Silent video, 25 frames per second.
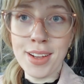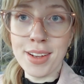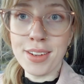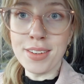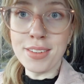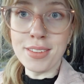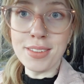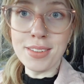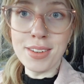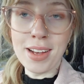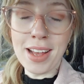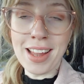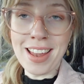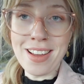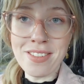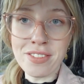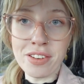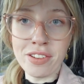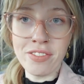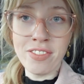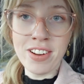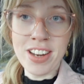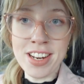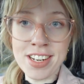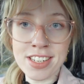Oh, I'll have
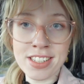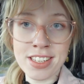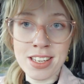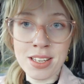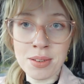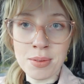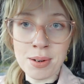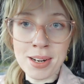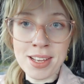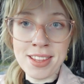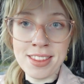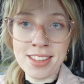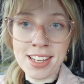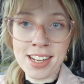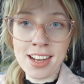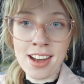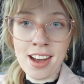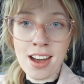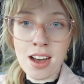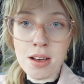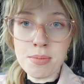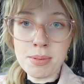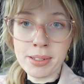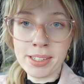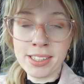to finish this one in the
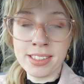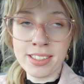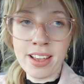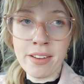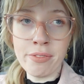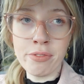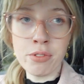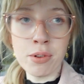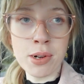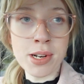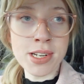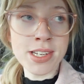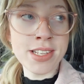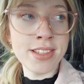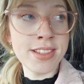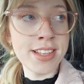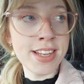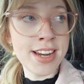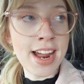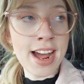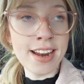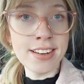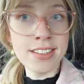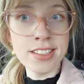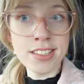car because everyone in the
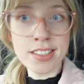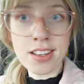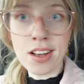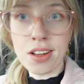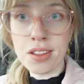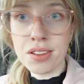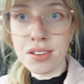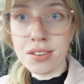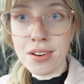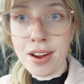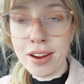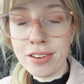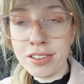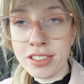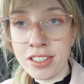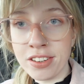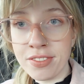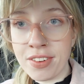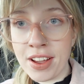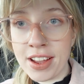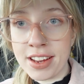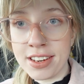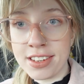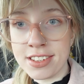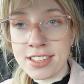nan's got the
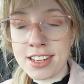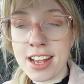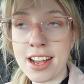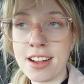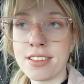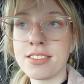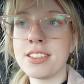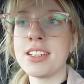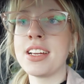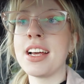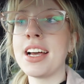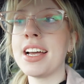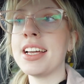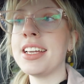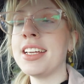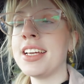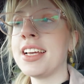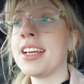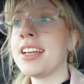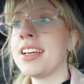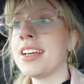rotivators out today.